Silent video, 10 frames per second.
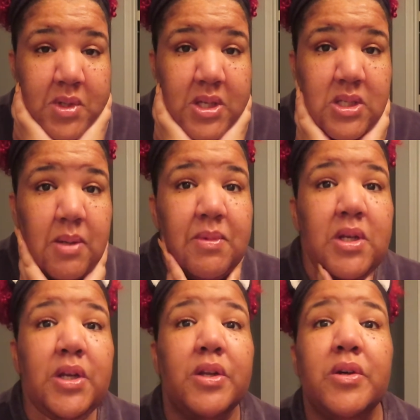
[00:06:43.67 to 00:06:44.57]
something
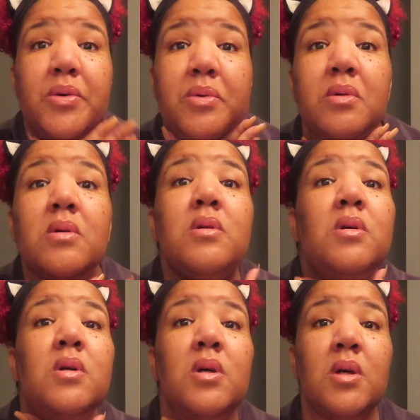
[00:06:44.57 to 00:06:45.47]
to do.
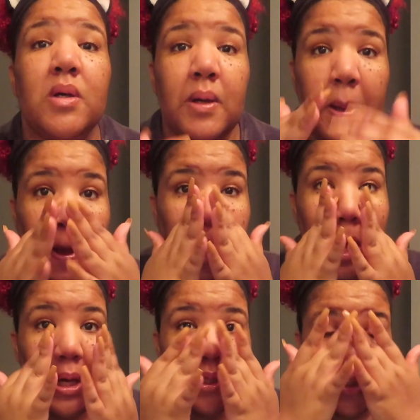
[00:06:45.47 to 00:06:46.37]

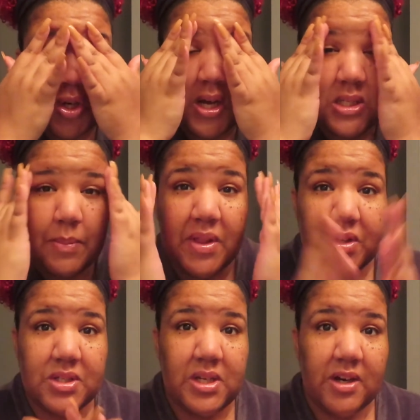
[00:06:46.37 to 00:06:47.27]
And try some other
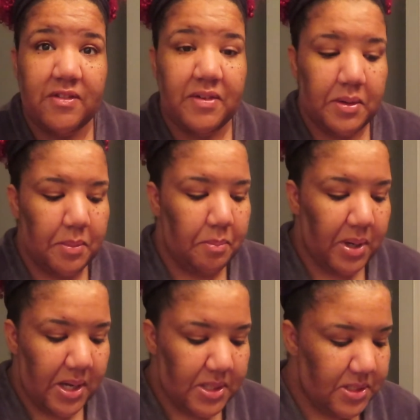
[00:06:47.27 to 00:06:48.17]
stuff.
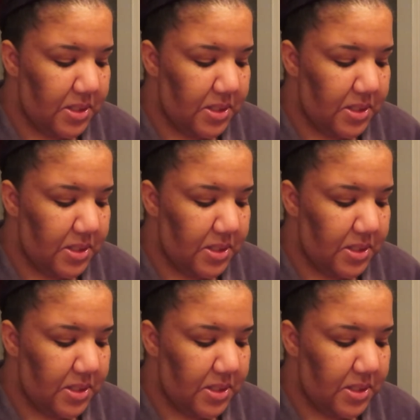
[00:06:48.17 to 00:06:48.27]
But